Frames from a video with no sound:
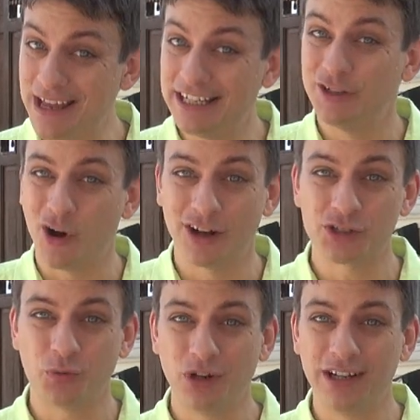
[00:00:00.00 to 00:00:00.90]
many
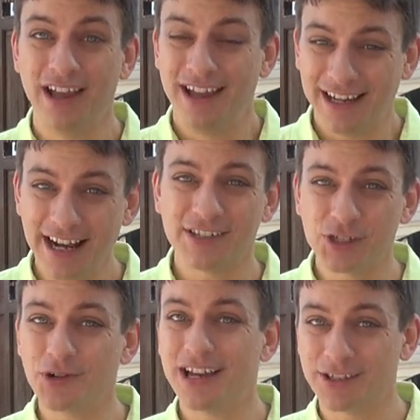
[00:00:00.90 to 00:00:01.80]
dogs would kind of
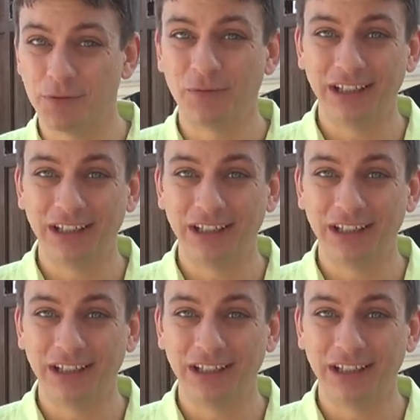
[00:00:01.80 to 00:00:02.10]
stress when